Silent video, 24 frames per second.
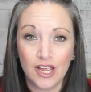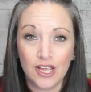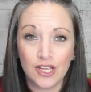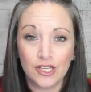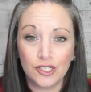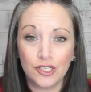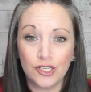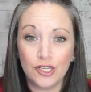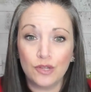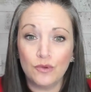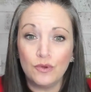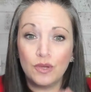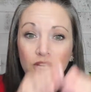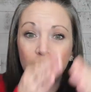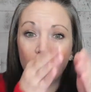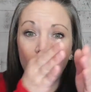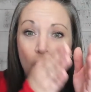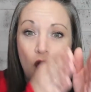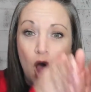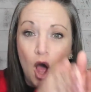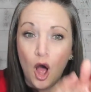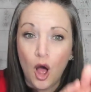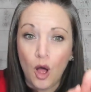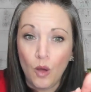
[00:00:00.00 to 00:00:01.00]
So you can
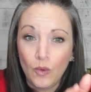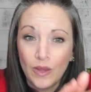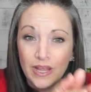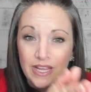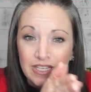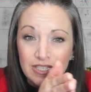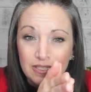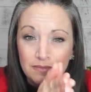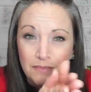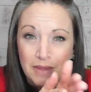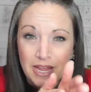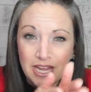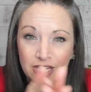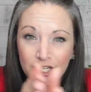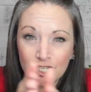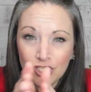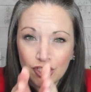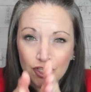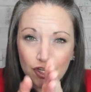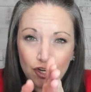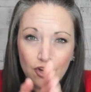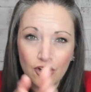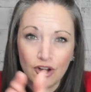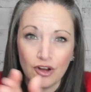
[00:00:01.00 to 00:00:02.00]
always make
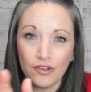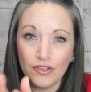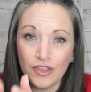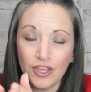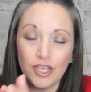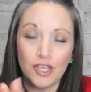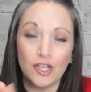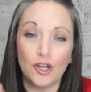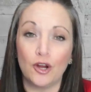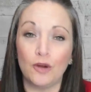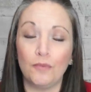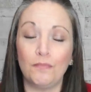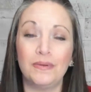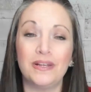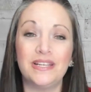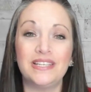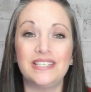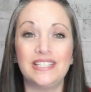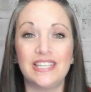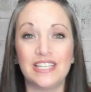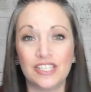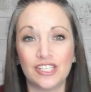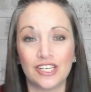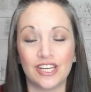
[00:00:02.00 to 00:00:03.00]
sure that you're
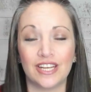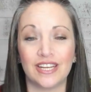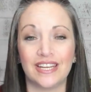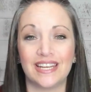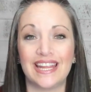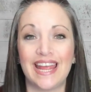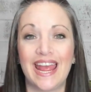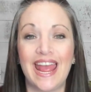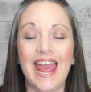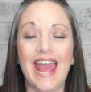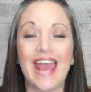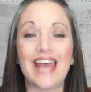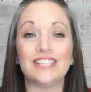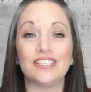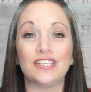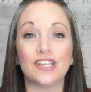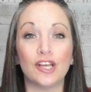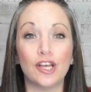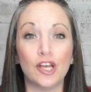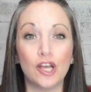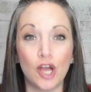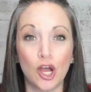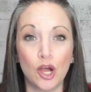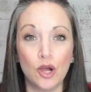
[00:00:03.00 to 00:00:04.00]
positioned as a
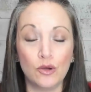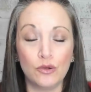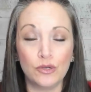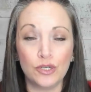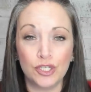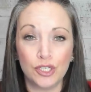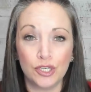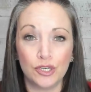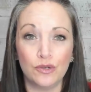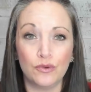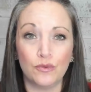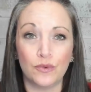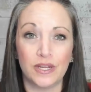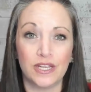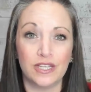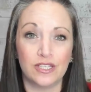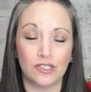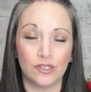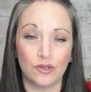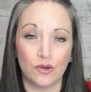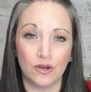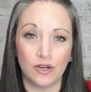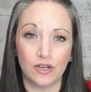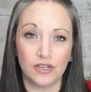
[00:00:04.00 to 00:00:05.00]
go-to
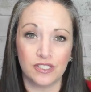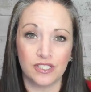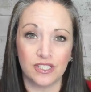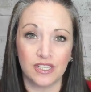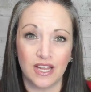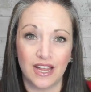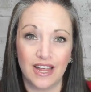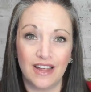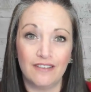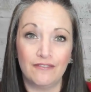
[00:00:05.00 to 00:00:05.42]
resource